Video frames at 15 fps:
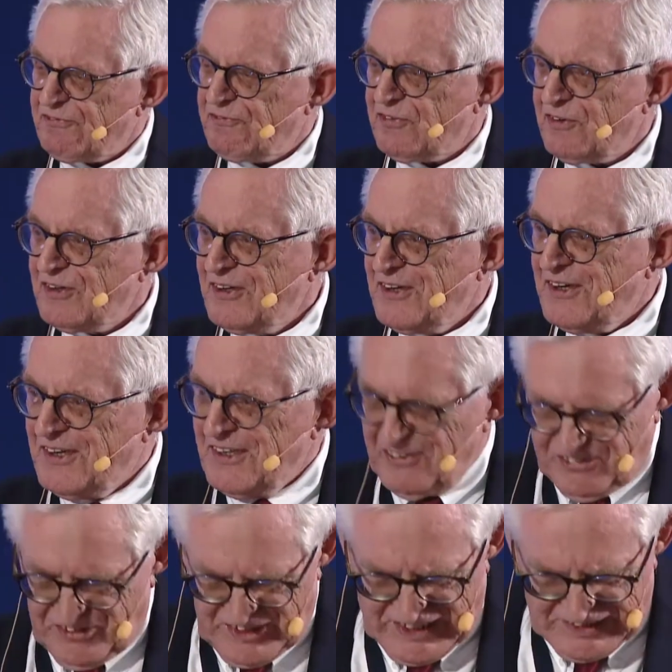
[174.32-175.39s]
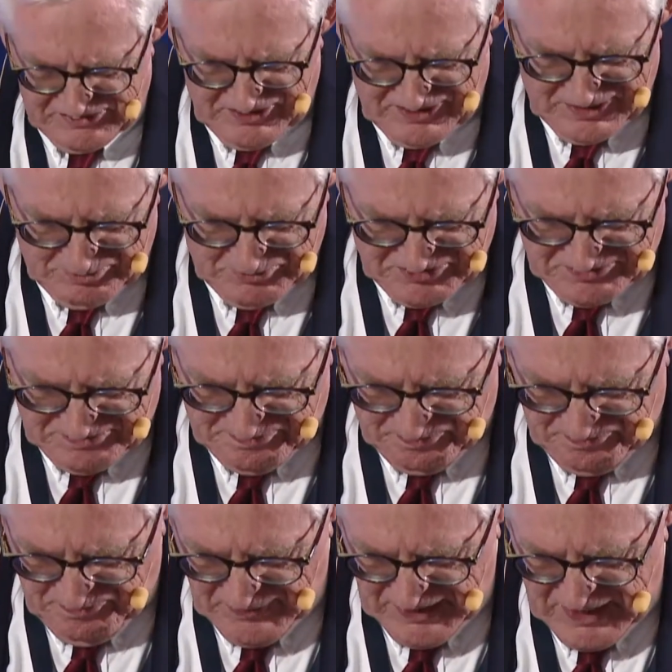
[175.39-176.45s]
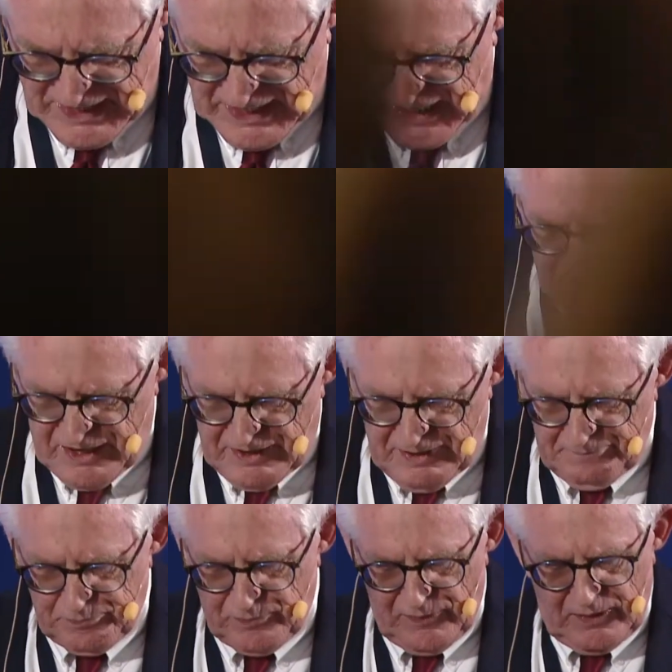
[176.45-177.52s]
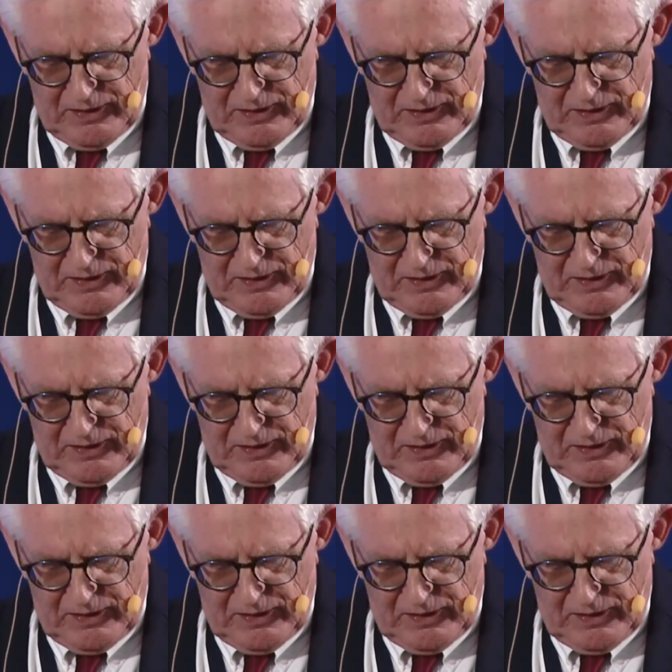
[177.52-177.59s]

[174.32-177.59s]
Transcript: rough at times. Anyway,